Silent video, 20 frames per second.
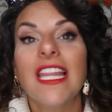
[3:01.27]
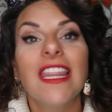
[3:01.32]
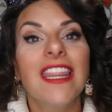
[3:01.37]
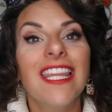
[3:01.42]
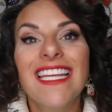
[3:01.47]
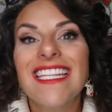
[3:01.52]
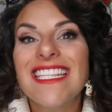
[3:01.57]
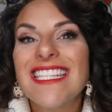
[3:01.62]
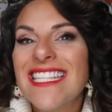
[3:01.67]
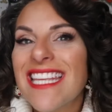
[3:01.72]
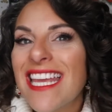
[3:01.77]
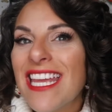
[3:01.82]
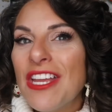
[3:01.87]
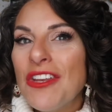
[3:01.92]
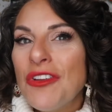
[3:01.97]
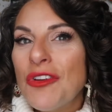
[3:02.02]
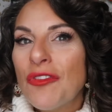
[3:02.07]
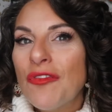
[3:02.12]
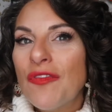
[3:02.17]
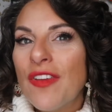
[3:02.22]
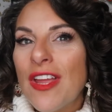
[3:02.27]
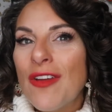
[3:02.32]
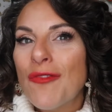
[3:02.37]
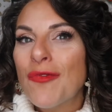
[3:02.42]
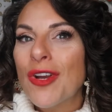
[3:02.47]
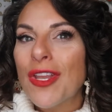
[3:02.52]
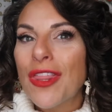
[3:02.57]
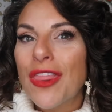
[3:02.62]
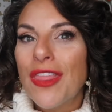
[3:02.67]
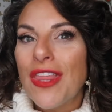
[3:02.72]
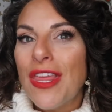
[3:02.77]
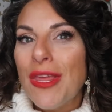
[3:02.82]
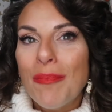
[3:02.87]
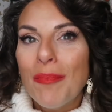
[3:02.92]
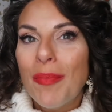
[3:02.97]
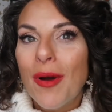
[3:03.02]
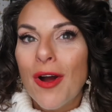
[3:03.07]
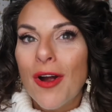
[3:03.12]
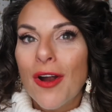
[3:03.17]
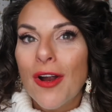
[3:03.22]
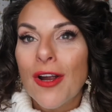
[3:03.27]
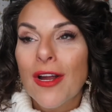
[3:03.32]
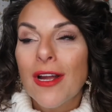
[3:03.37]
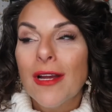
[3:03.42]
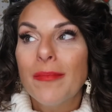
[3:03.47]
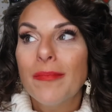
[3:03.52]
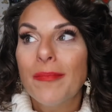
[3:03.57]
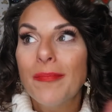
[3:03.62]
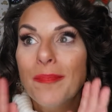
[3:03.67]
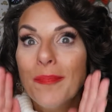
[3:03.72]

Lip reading: Let's say in your favorite theme park,